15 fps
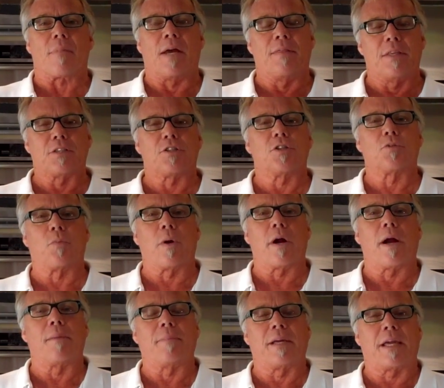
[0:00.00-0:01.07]
And this is where
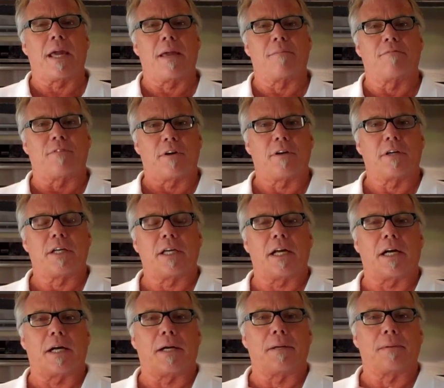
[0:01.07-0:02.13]
I became very
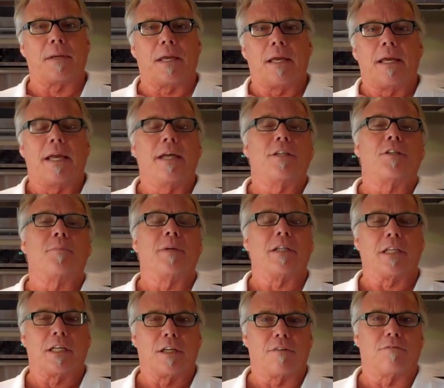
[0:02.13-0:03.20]

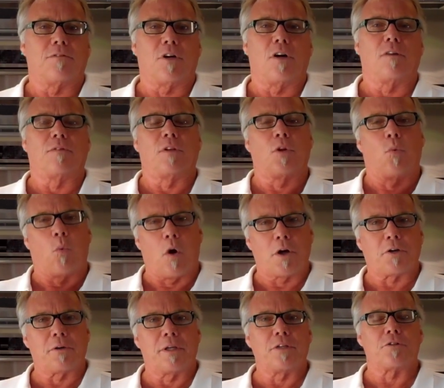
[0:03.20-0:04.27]
intimately involved in the
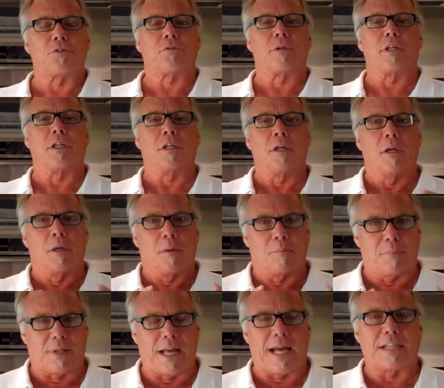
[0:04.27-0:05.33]
water industry,
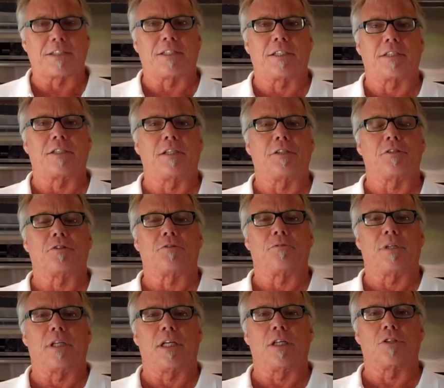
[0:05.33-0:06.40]
plastics
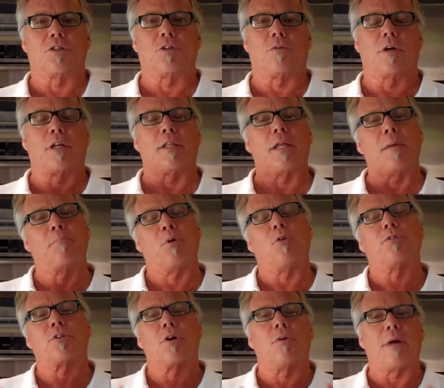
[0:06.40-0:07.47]
industry, and so on, and they
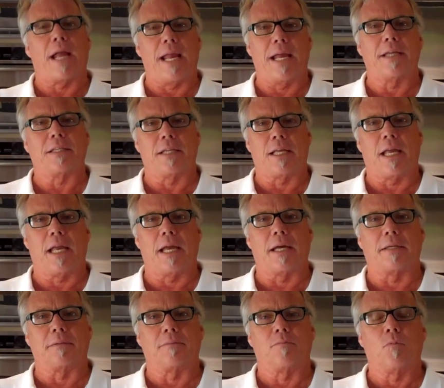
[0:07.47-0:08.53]
both go hand in
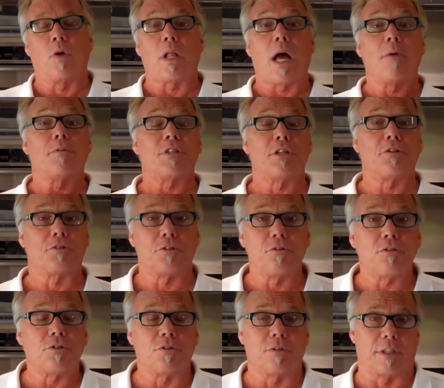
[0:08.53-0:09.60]
hand. Well, I was
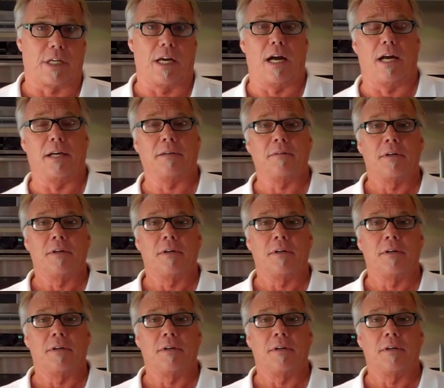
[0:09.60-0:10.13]
introduced to a guy